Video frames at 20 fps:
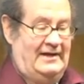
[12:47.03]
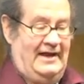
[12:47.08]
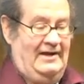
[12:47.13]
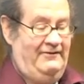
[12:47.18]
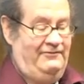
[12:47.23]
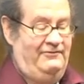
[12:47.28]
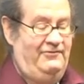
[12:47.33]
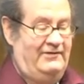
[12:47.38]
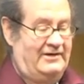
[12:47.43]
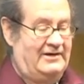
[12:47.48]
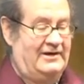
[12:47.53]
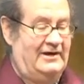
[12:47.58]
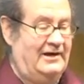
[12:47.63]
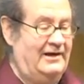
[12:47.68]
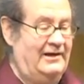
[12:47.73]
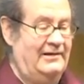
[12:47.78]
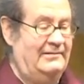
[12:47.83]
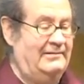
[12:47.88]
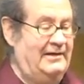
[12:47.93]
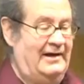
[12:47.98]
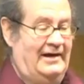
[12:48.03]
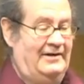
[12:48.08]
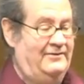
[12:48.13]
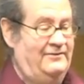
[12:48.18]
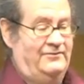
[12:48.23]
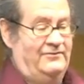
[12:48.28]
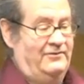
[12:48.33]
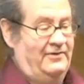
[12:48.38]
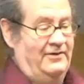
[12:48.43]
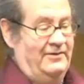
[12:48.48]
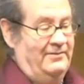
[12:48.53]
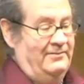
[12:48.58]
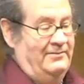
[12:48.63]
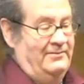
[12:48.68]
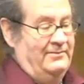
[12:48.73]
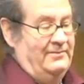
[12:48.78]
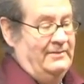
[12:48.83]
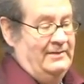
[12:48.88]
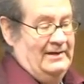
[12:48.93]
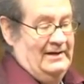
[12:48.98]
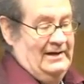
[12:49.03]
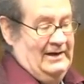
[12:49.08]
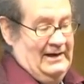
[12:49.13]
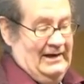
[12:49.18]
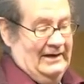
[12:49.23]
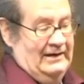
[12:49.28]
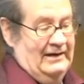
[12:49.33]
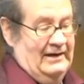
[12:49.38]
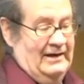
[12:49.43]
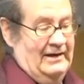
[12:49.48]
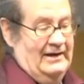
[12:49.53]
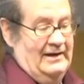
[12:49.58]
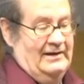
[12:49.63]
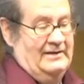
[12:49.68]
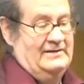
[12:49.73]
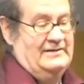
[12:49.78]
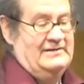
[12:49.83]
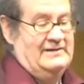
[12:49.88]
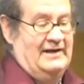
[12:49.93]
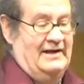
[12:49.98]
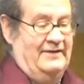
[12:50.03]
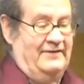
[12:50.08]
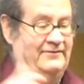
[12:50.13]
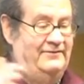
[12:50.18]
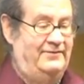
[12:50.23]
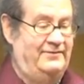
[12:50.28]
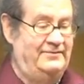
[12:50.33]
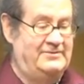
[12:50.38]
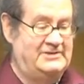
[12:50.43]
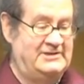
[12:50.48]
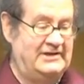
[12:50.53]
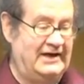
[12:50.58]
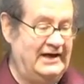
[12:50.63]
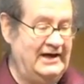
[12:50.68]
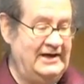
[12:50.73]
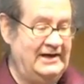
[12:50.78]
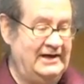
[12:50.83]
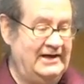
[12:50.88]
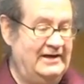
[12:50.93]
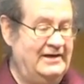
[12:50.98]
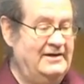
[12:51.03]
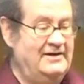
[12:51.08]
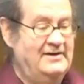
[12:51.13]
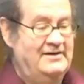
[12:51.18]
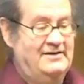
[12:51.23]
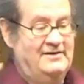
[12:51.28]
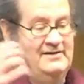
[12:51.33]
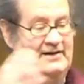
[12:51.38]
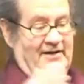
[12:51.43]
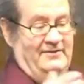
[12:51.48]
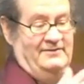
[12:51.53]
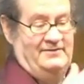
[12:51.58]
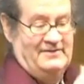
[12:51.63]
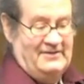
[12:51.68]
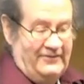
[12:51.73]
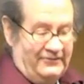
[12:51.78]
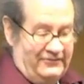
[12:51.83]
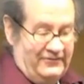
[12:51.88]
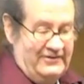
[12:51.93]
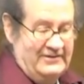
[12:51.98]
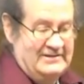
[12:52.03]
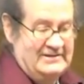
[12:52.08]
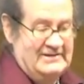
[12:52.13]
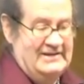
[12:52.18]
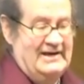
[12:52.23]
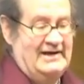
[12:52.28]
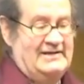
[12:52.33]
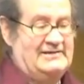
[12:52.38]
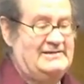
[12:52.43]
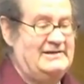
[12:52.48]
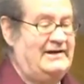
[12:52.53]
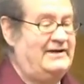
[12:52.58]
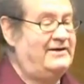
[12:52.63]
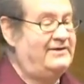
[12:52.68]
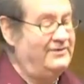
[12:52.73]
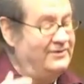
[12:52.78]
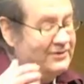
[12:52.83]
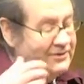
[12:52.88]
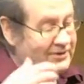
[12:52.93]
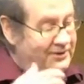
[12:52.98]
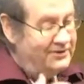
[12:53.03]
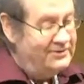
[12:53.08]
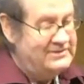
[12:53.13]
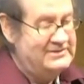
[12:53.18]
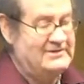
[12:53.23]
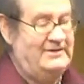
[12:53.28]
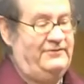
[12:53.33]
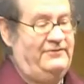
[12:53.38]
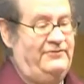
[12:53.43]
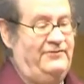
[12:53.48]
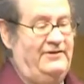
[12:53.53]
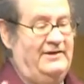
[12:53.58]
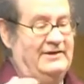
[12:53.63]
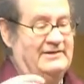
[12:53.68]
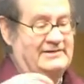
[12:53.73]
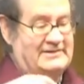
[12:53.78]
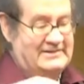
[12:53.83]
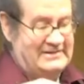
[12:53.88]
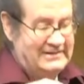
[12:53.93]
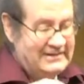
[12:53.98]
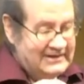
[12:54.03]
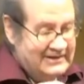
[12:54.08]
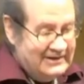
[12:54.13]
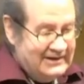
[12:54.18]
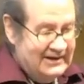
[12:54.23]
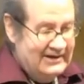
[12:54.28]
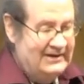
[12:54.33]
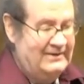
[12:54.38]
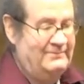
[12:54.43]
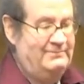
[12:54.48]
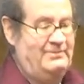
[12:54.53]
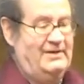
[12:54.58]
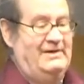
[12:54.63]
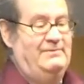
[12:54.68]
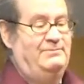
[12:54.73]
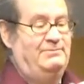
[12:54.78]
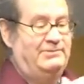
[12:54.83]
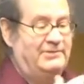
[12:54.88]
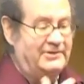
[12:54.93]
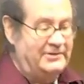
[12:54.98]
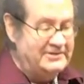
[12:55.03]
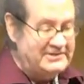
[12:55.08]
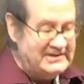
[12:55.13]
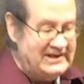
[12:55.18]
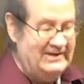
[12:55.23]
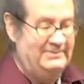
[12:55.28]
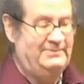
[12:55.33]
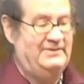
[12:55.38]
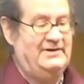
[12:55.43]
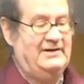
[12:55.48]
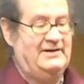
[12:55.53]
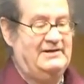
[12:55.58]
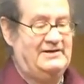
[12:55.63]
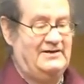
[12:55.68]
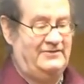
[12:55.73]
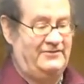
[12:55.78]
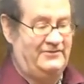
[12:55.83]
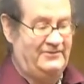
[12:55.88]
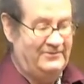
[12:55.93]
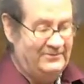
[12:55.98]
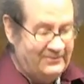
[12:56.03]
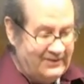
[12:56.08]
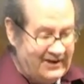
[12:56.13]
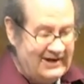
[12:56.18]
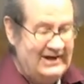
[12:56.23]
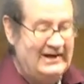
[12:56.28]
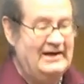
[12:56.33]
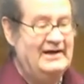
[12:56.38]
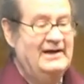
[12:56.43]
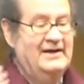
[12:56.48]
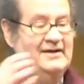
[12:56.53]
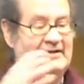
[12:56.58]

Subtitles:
Africa and from England and from China who have different genetics or being brought up in a different way,